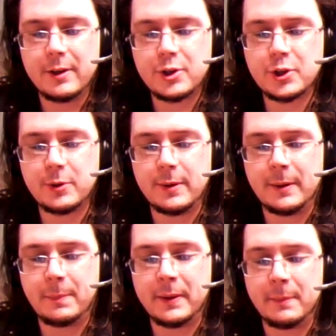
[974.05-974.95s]
show
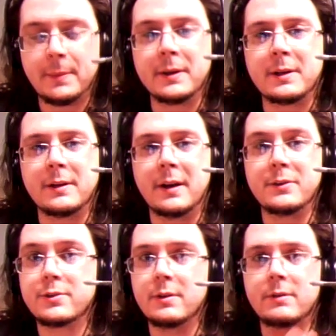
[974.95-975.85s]
up in a bunker,
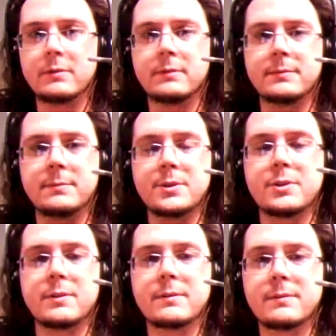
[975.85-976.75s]
and there's no
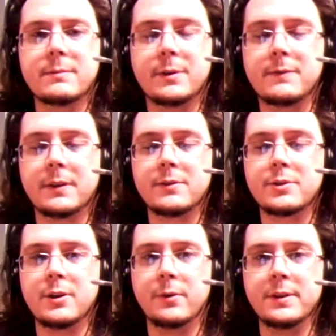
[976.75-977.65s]
mission briefing,
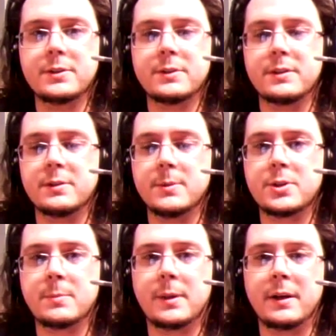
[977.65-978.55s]
there's no this is this
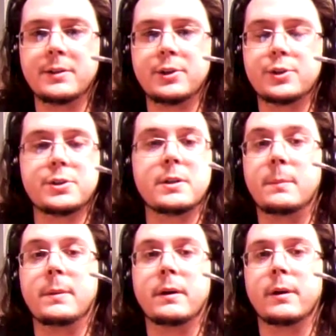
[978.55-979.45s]
mission blah, you're just in
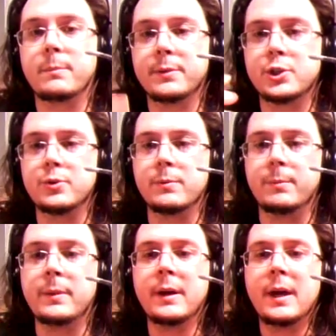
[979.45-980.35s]
a bunker, ba-joom.